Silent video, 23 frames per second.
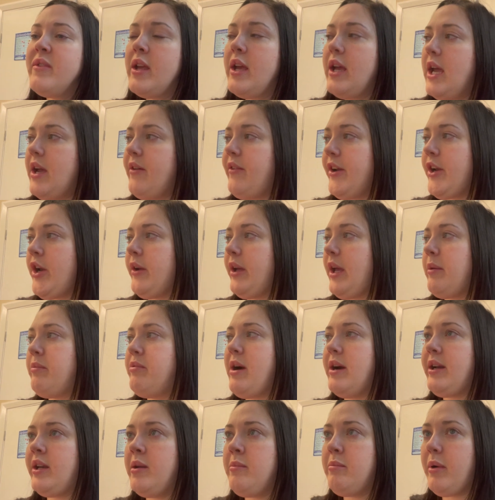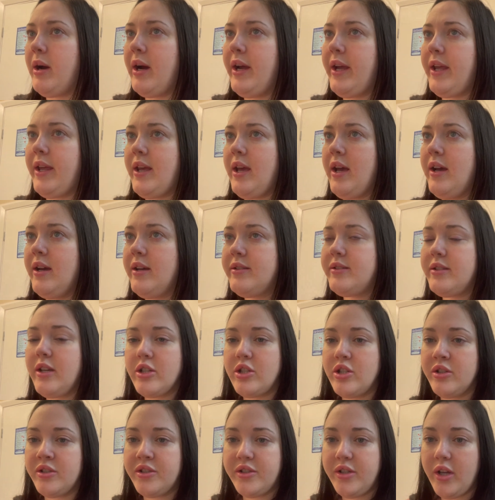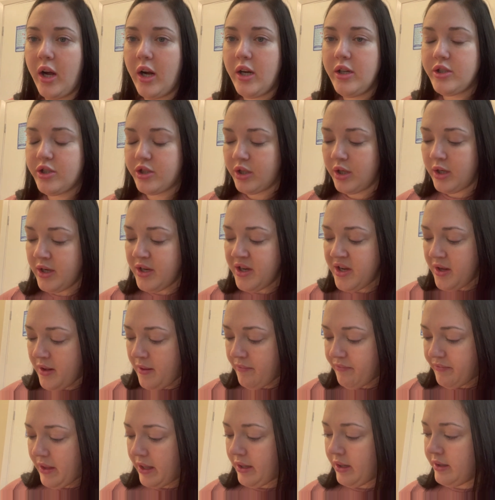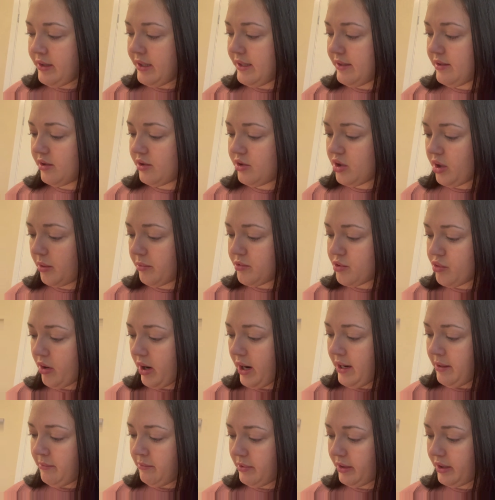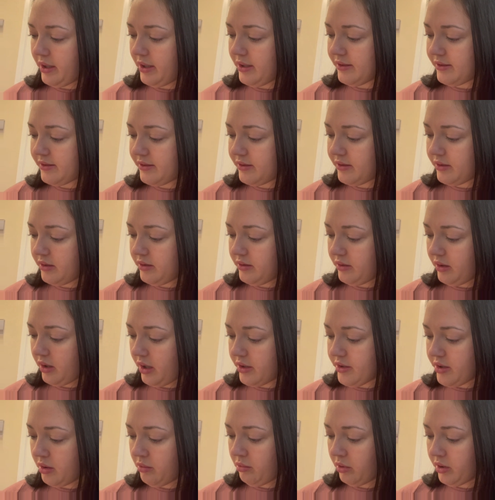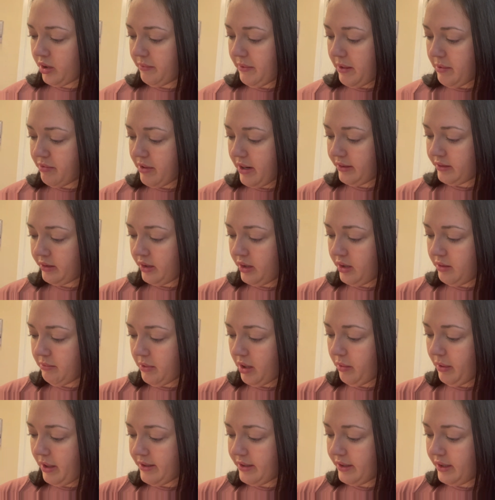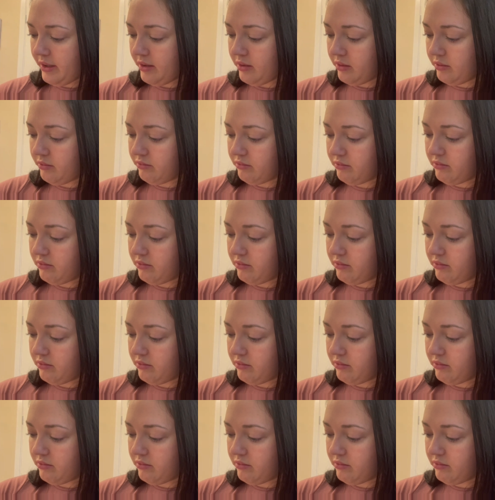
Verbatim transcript: if I don't get pregnant by such and such, then I need to stop trying because I don't want to be pregnant at my wedding and